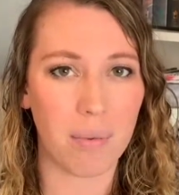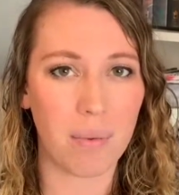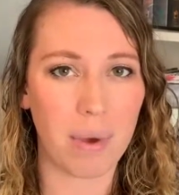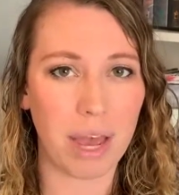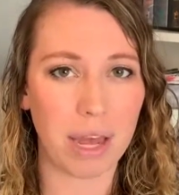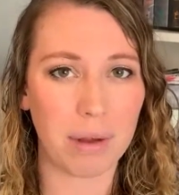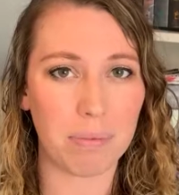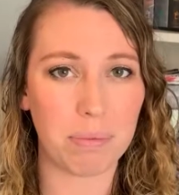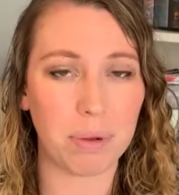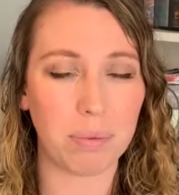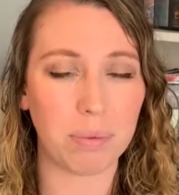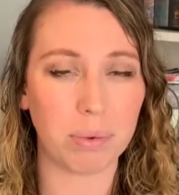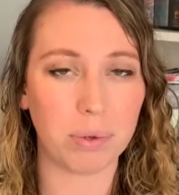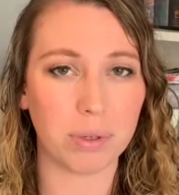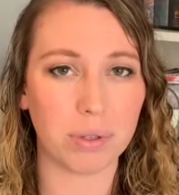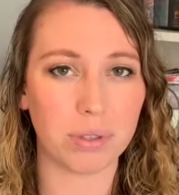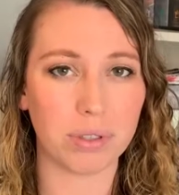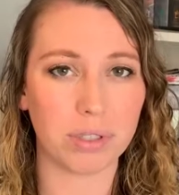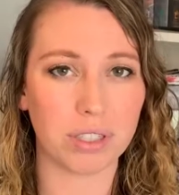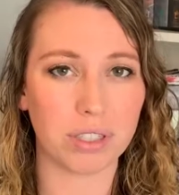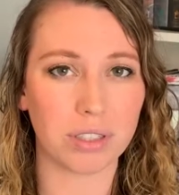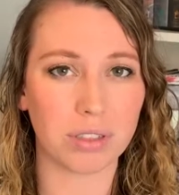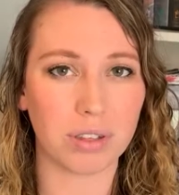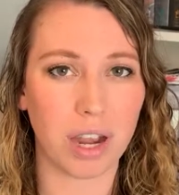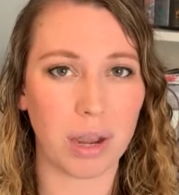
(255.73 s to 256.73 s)
had people
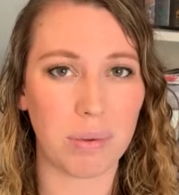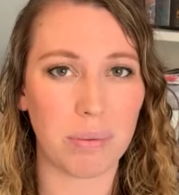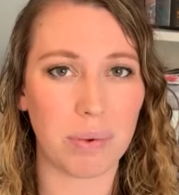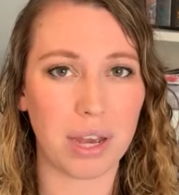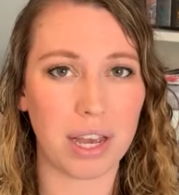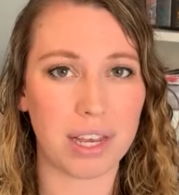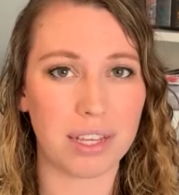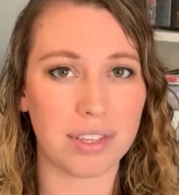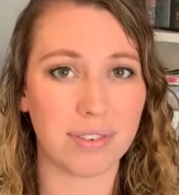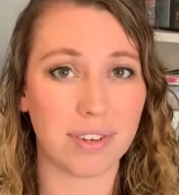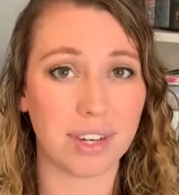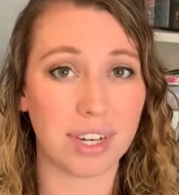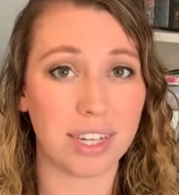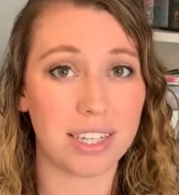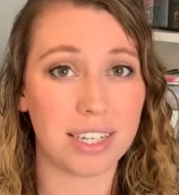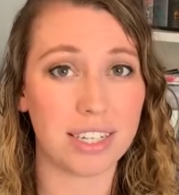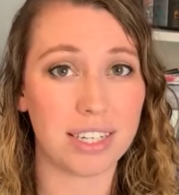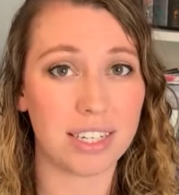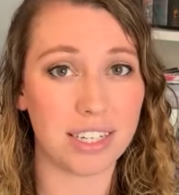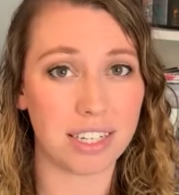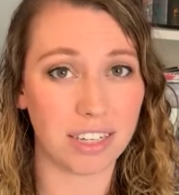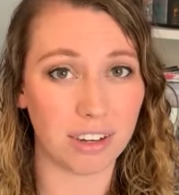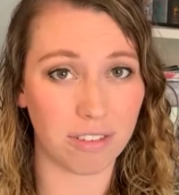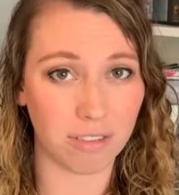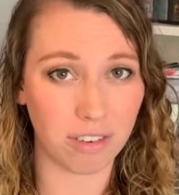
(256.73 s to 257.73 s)
describe it as very
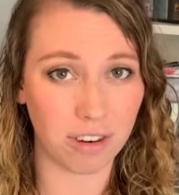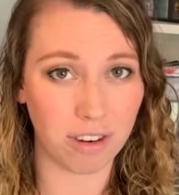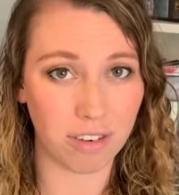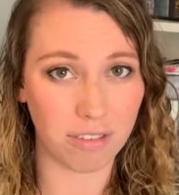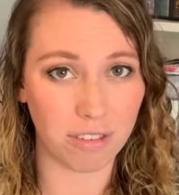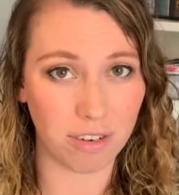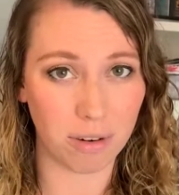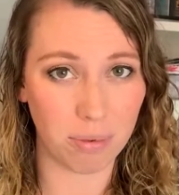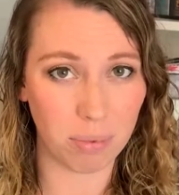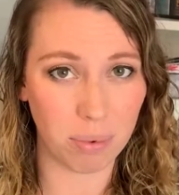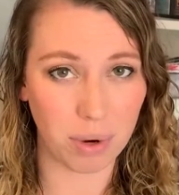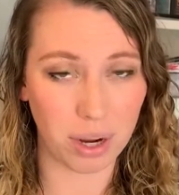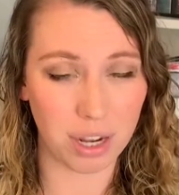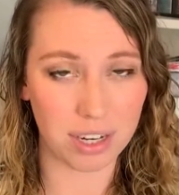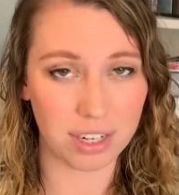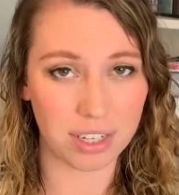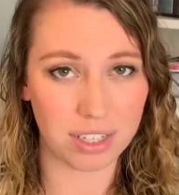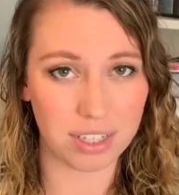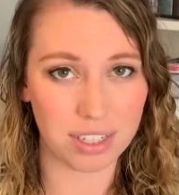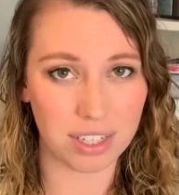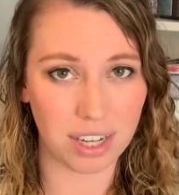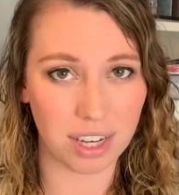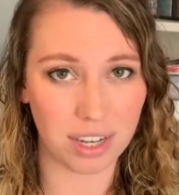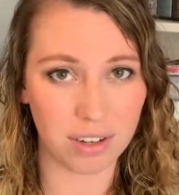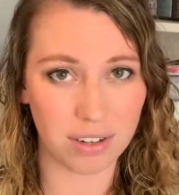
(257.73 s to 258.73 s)
different from
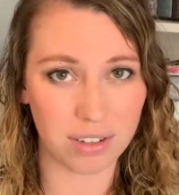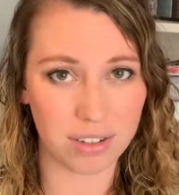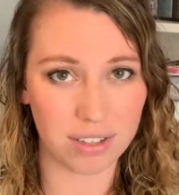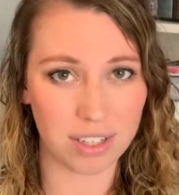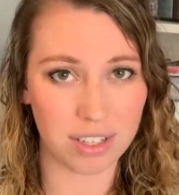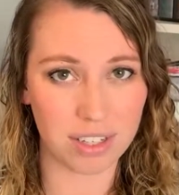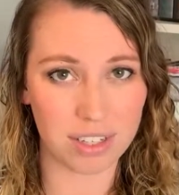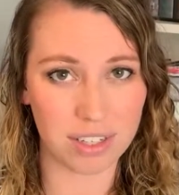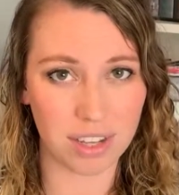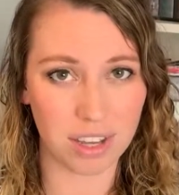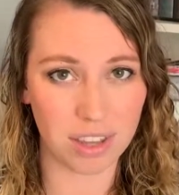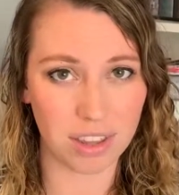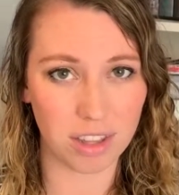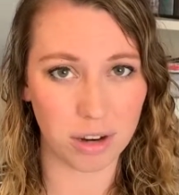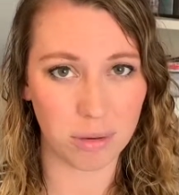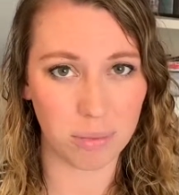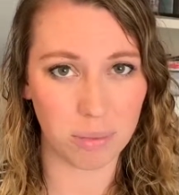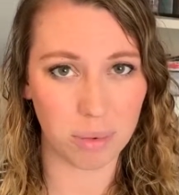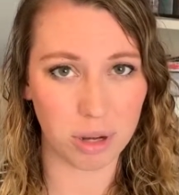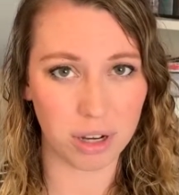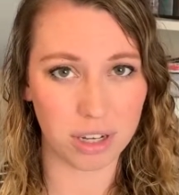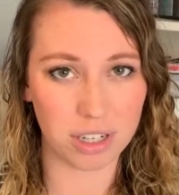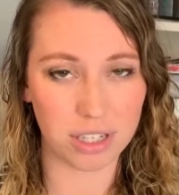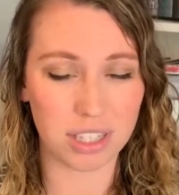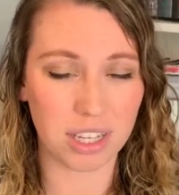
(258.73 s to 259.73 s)
Brandon Sanderson's other
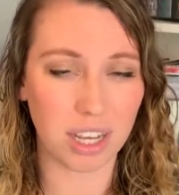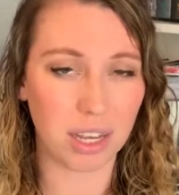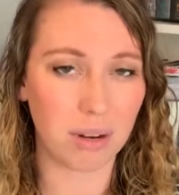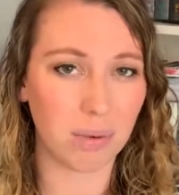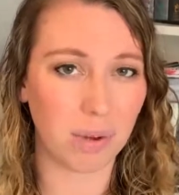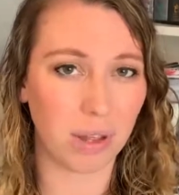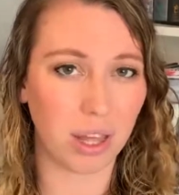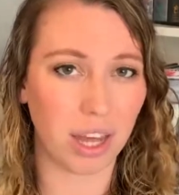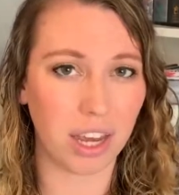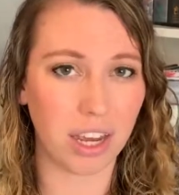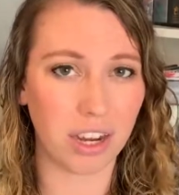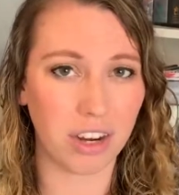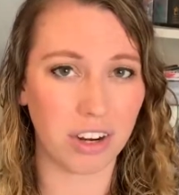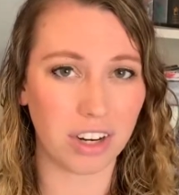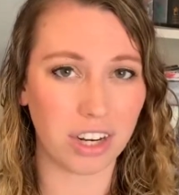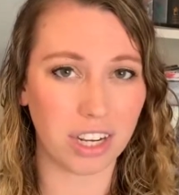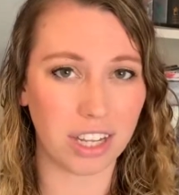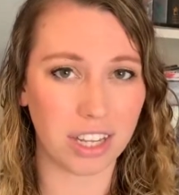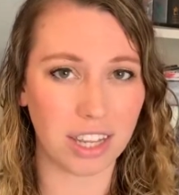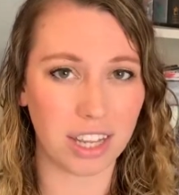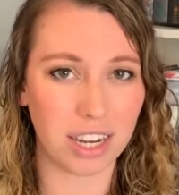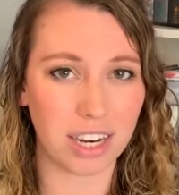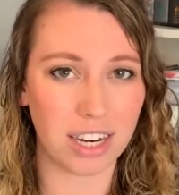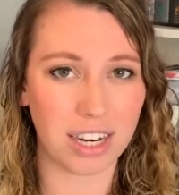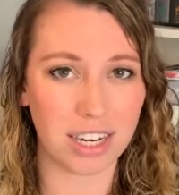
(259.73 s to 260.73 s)
books, and while I
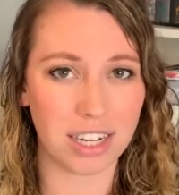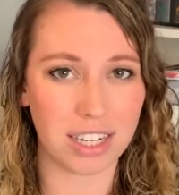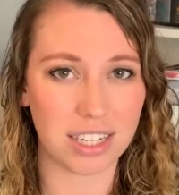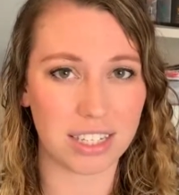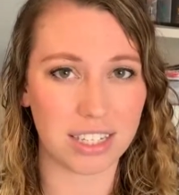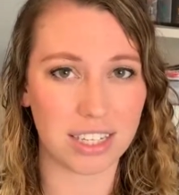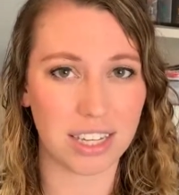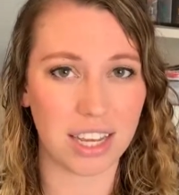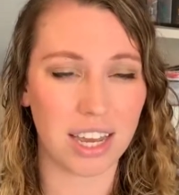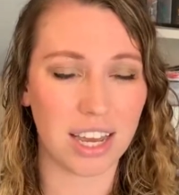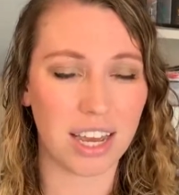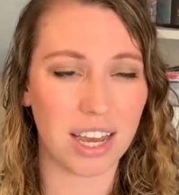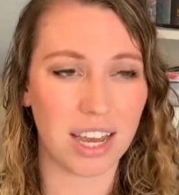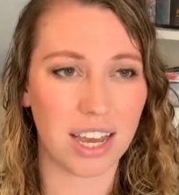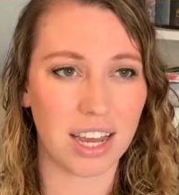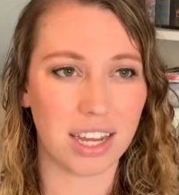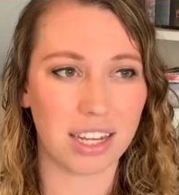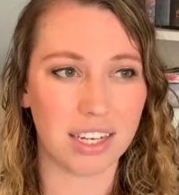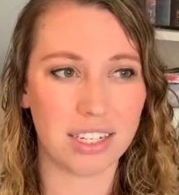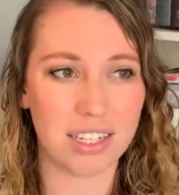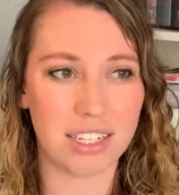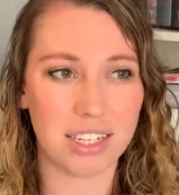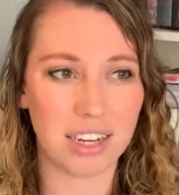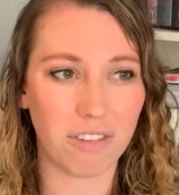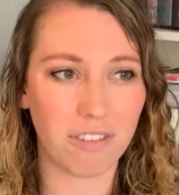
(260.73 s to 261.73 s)
agree that it is
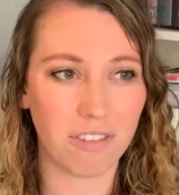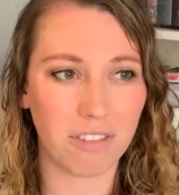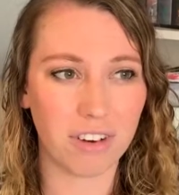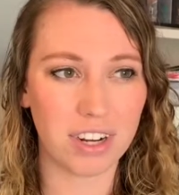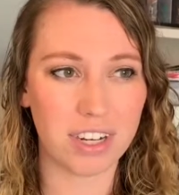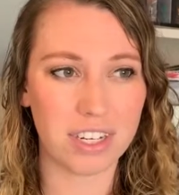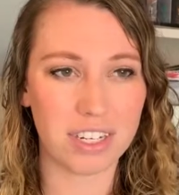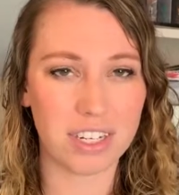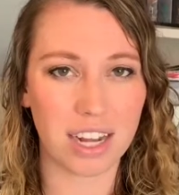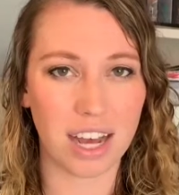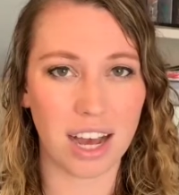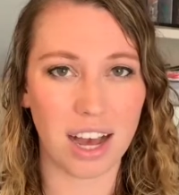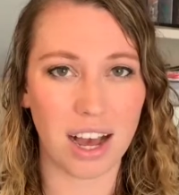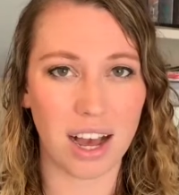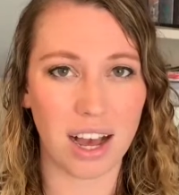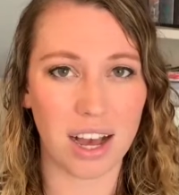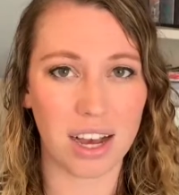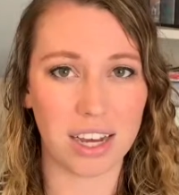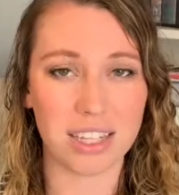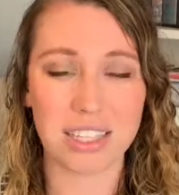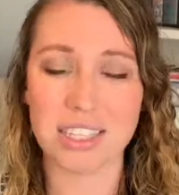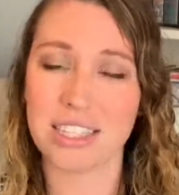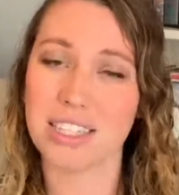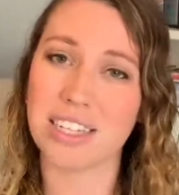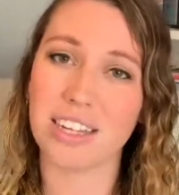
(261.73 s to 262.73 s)
different,
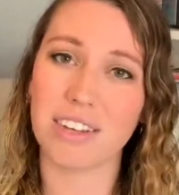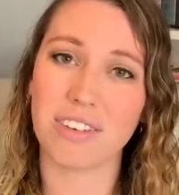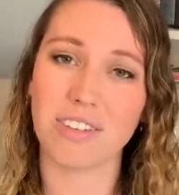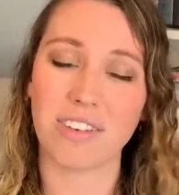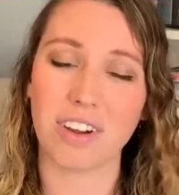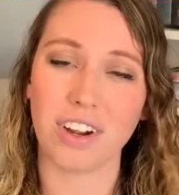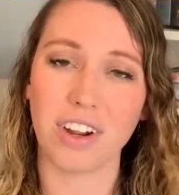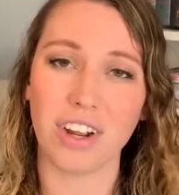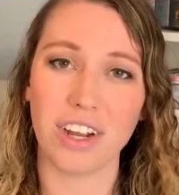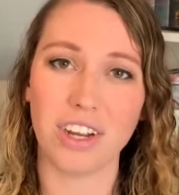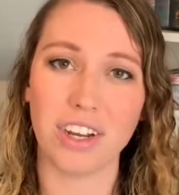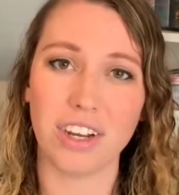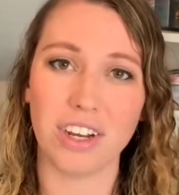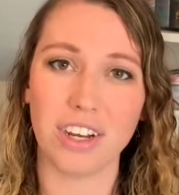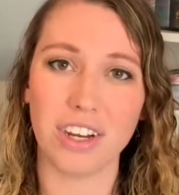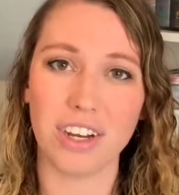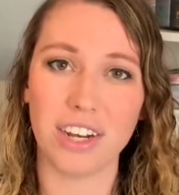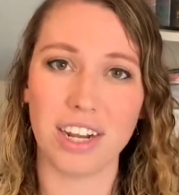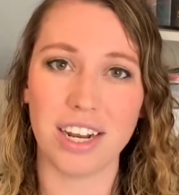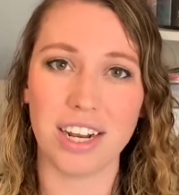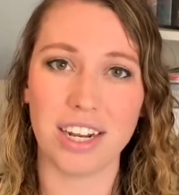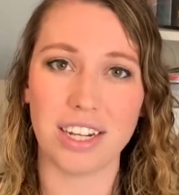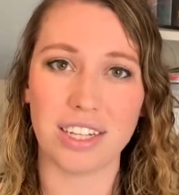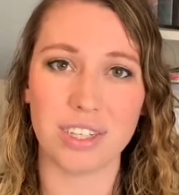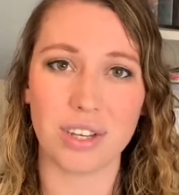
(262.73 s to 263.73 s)
it's still very good
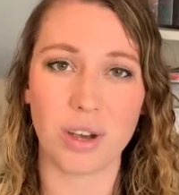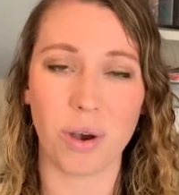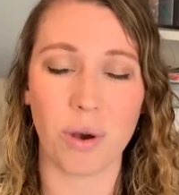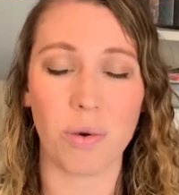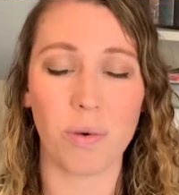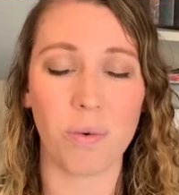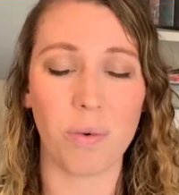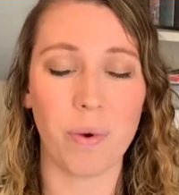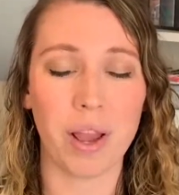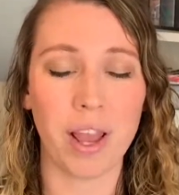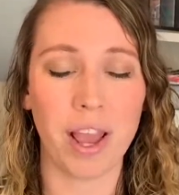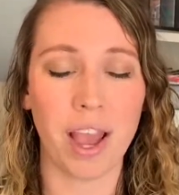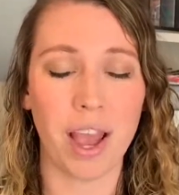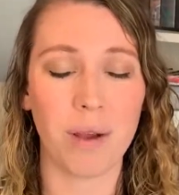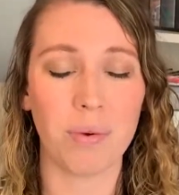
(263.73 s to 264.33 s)
in its own way.